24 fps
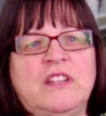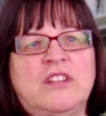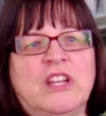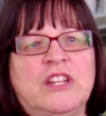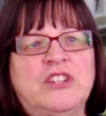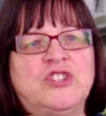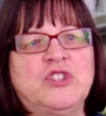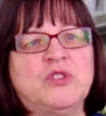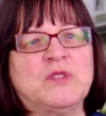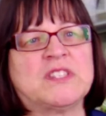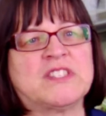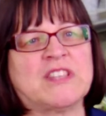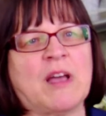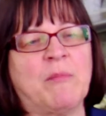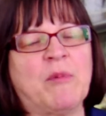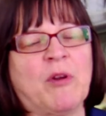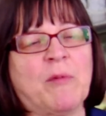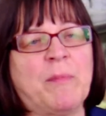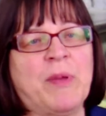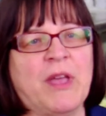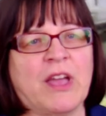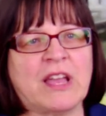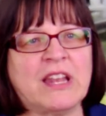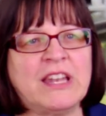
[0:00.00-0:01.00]
can do summer
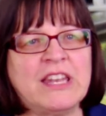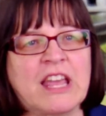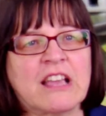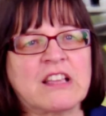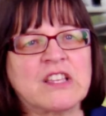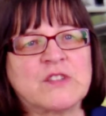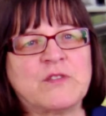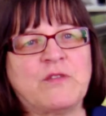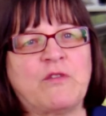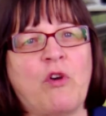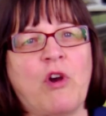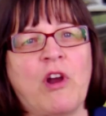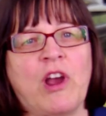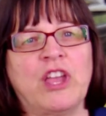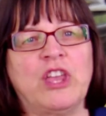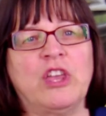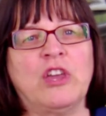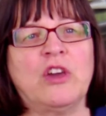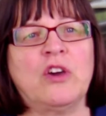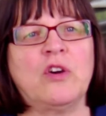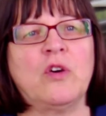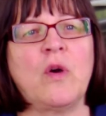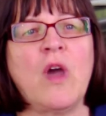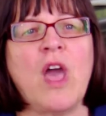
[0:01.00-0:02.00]
picnics for
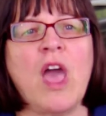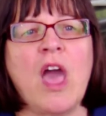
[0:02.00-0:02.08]
you,